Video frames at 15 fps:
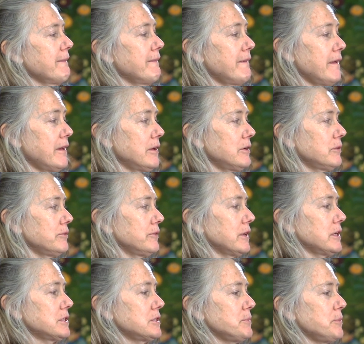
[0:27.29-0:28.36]
Daniel
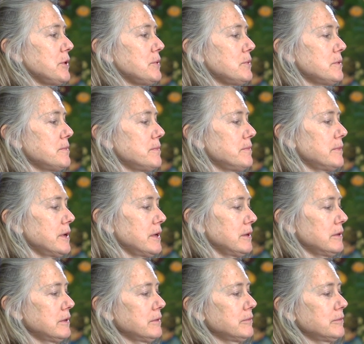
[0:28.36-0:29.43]
finds a poem.
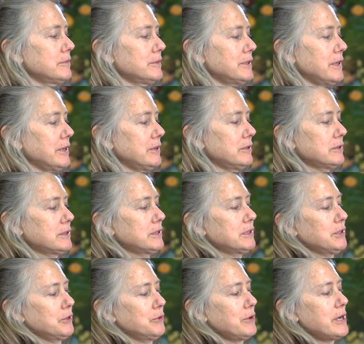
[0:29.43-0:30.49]
Daniel
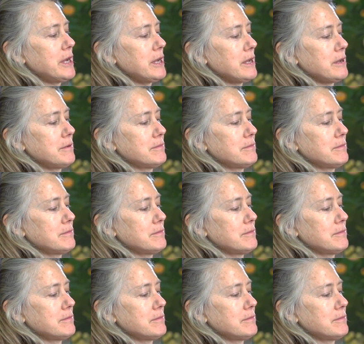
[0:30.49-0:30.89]
sees a cricket.